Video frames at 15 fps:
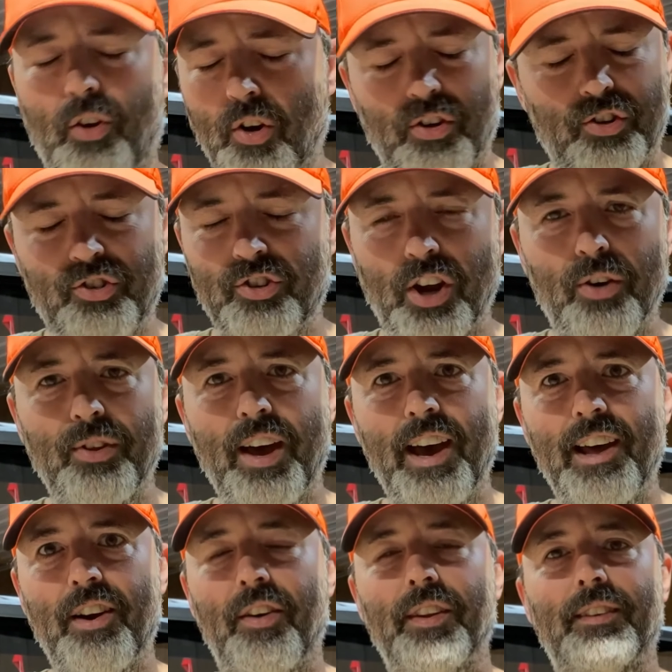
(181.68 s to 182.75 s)
to show
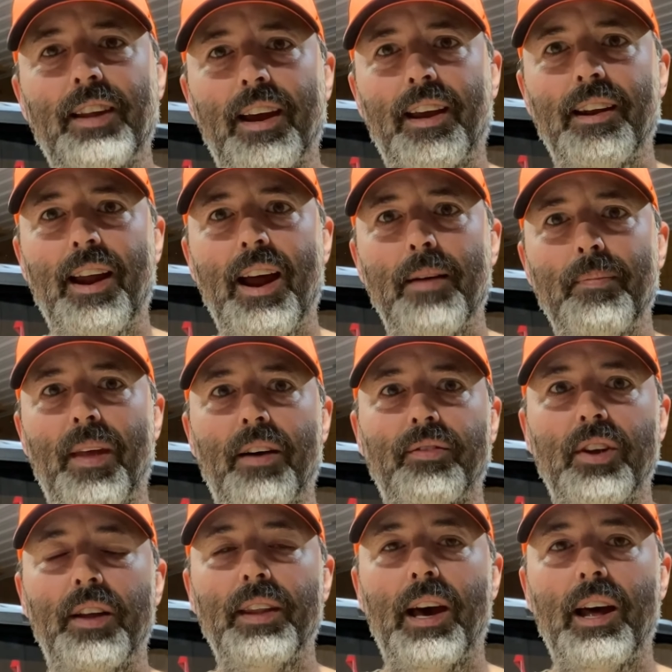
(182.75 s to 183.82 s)
that on the Teckin app. I've
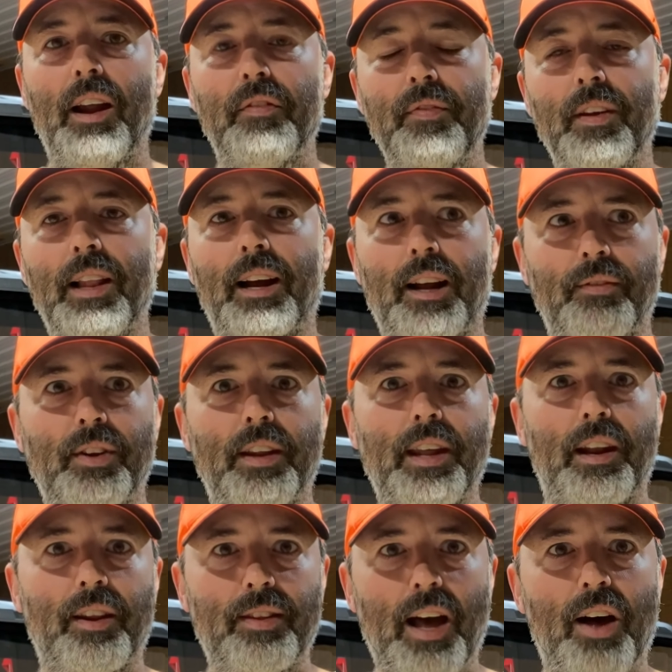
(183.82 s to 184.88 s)
done that. I feel like I've done that
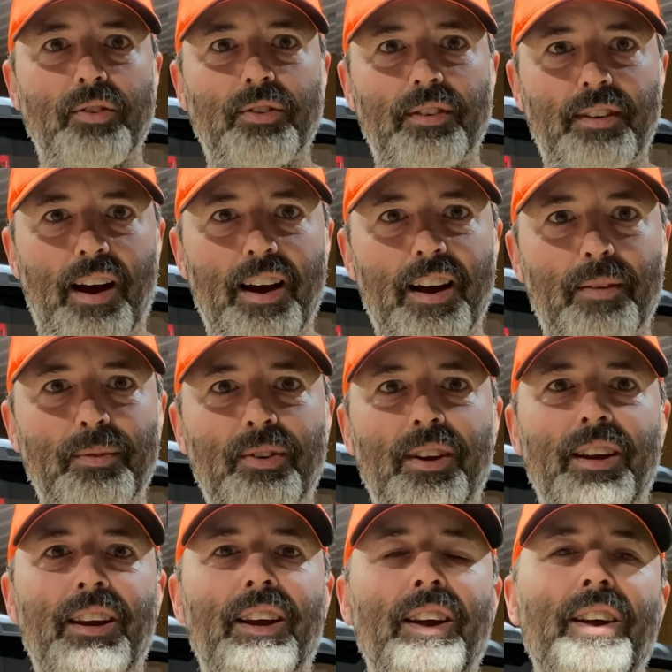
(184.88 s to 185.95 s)
1,000 times.
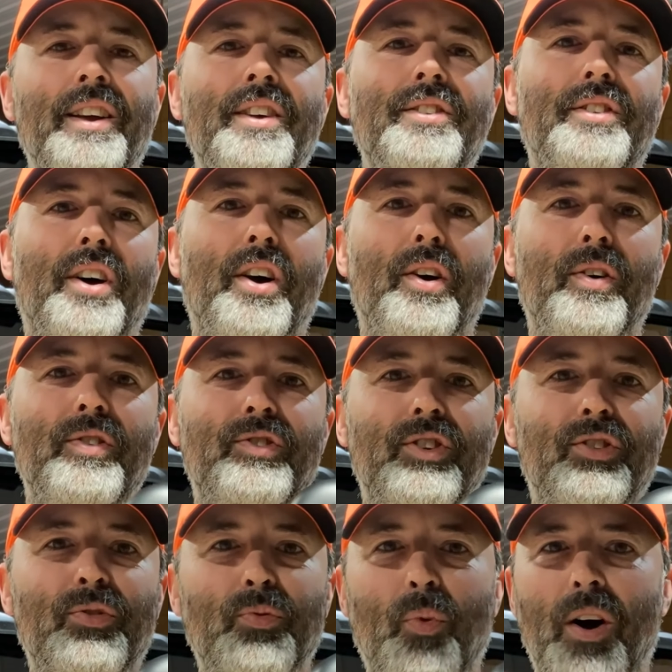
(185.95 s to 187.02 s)
So
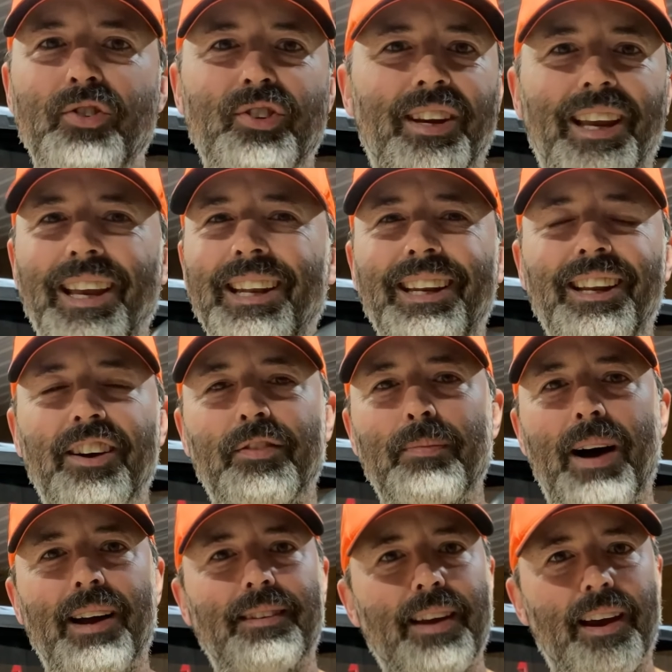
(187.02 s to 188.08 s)
just watch any of
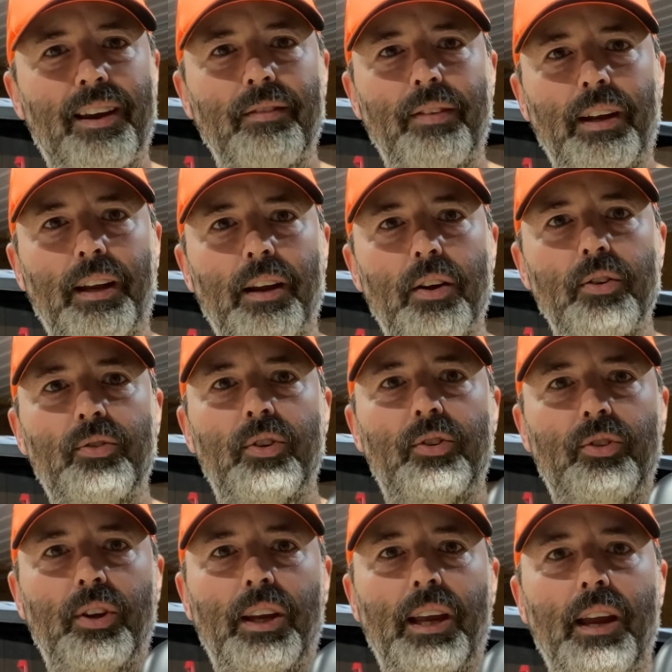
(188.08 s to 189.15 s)
my Teckin videos to
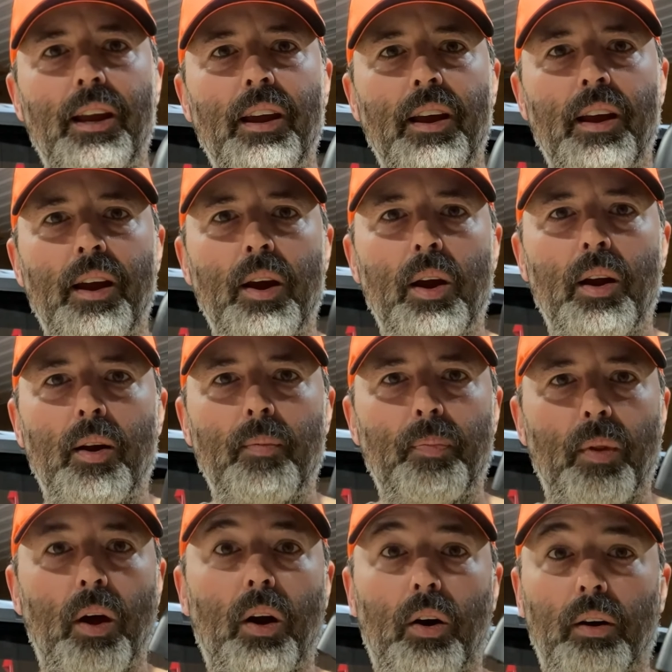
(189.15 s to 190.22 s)
see,
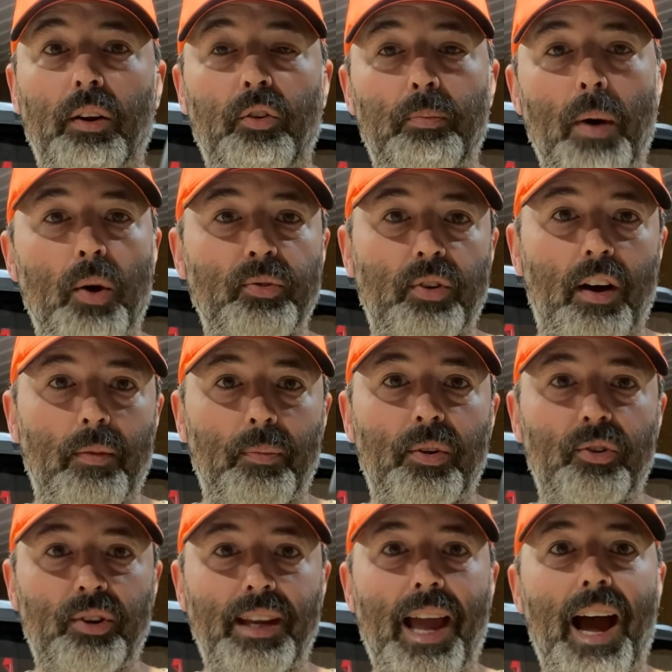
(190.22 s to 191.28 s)
or at least most of them, to
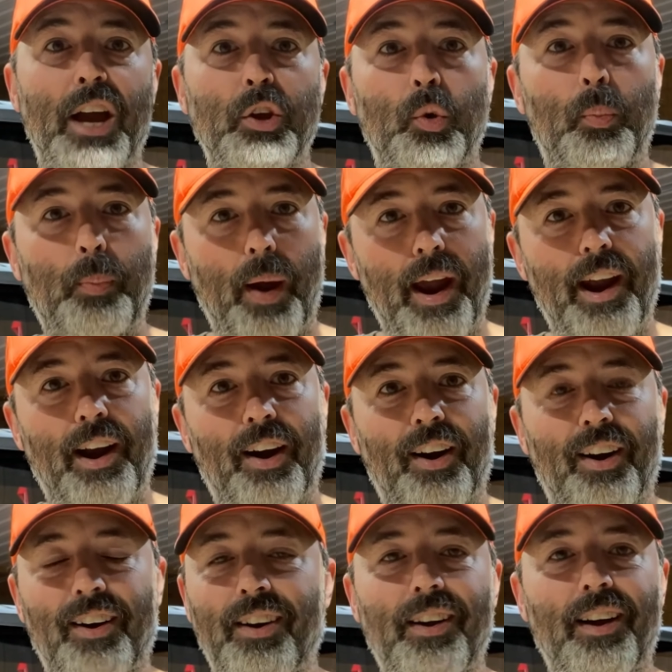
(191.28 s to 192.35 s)
see how you
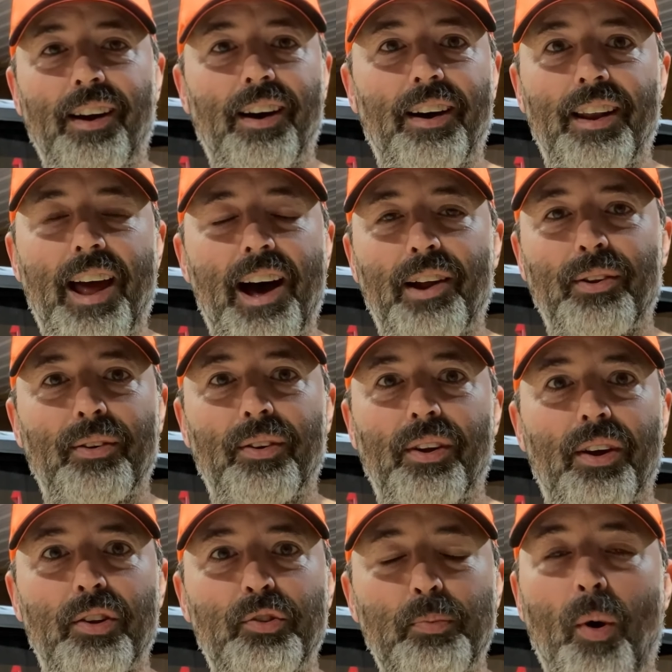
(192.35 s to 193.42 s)
pair
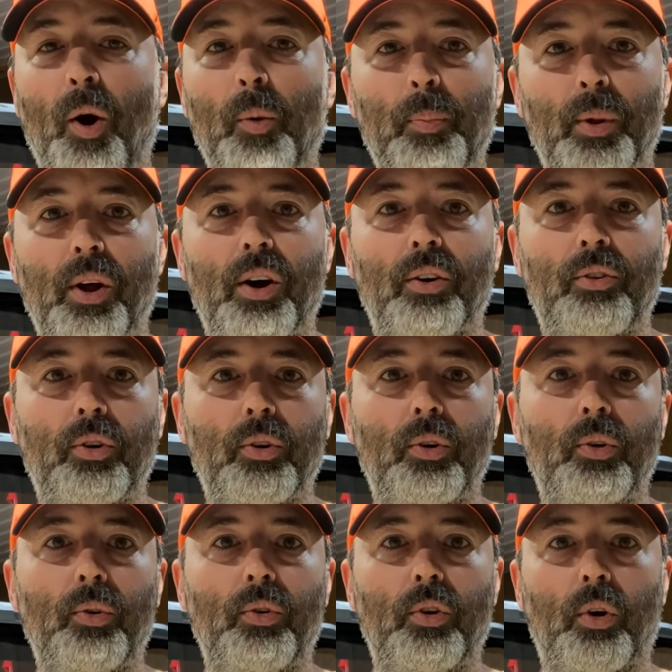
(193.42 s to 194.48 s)
an smart plug to
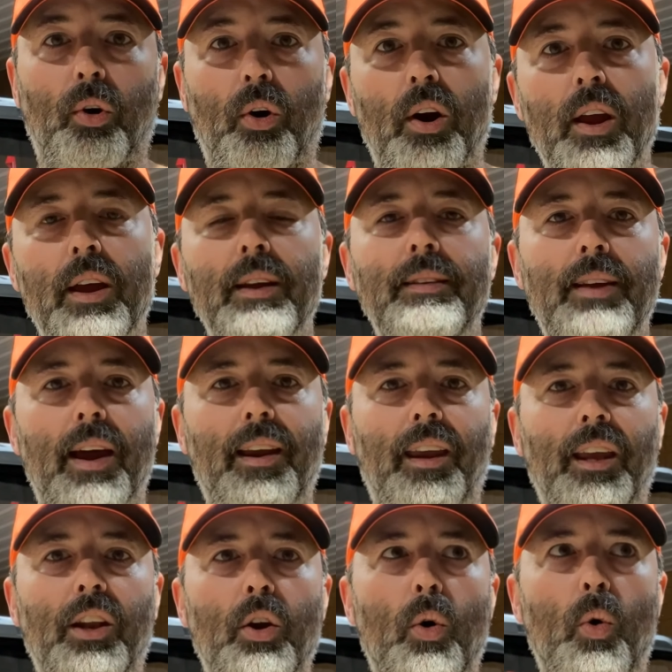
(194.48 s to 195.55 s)
your
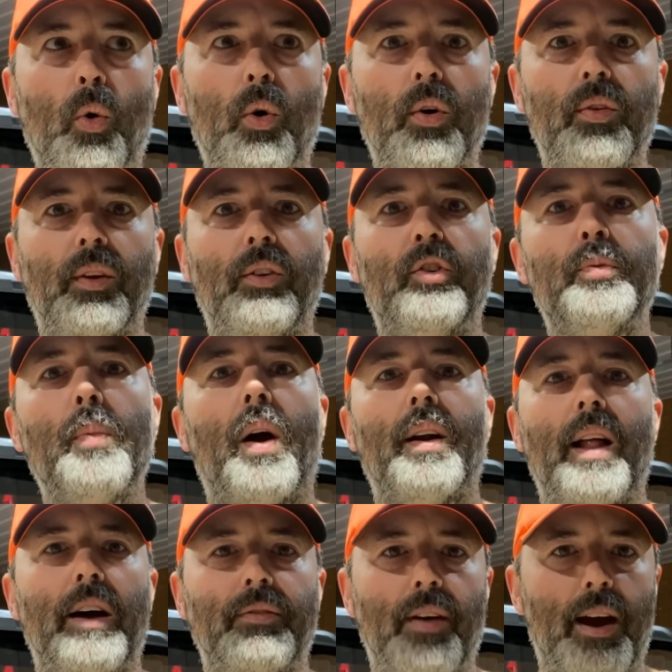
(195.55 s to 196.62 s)
Teckin or the Smart
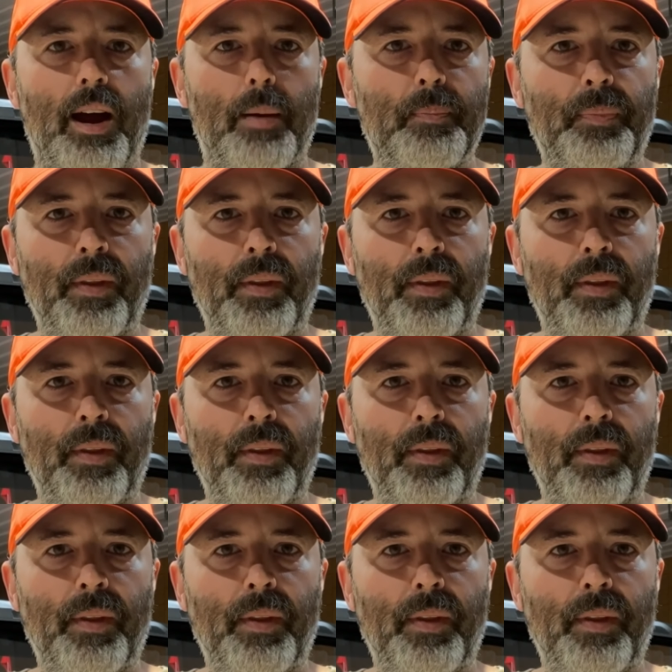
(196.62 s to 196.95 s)
Life app.